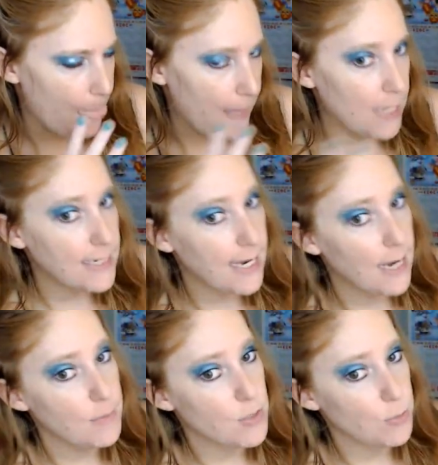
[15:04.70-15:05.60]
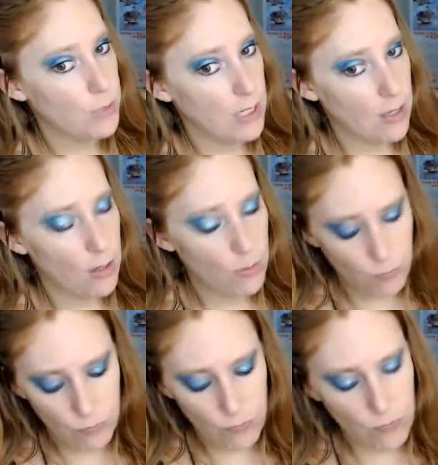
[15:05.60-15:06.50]
Timeless reading, though.
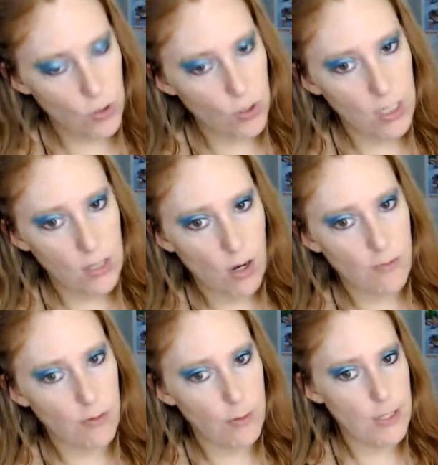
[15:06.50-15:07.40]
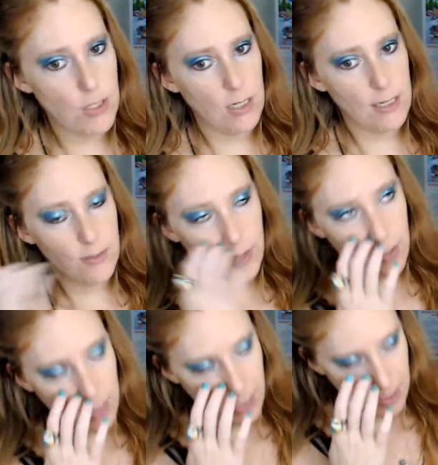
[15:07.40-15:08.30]
You're getting the confirmation that it's a very